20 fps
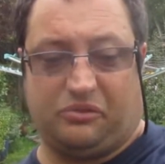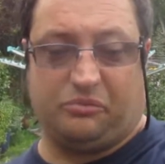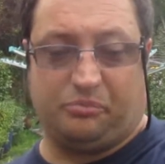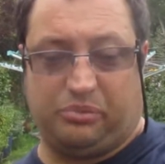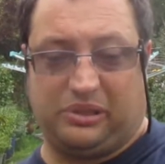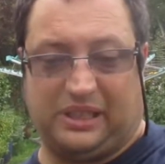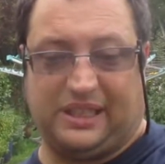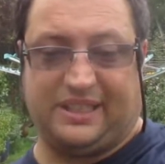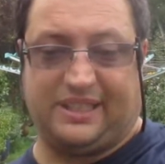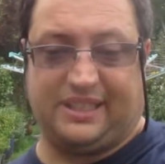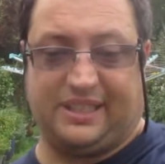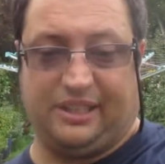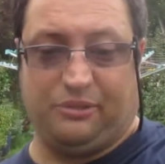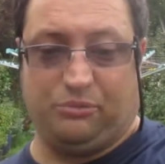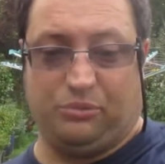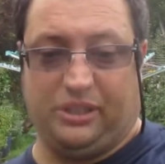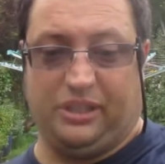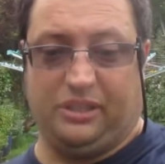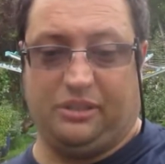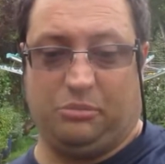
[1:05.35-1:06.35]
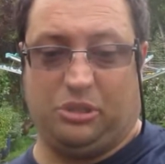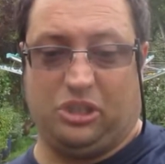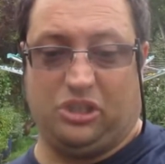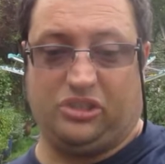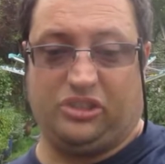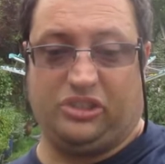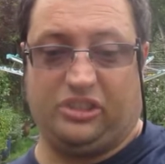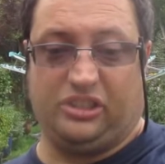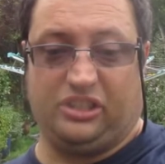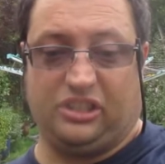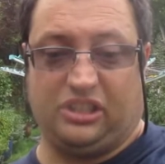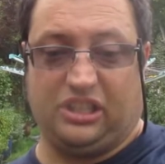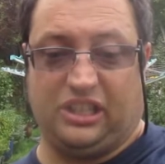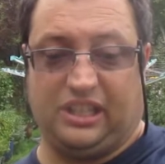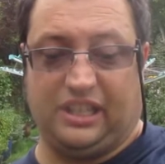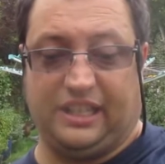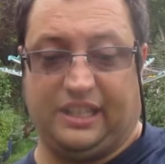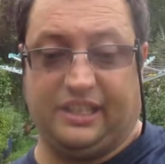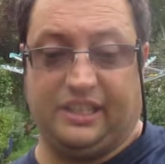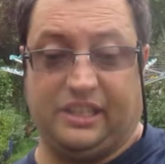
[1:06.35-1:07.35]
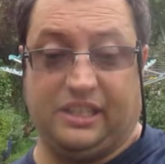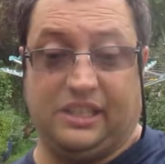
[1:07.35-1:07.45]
plastic window boxes you can get,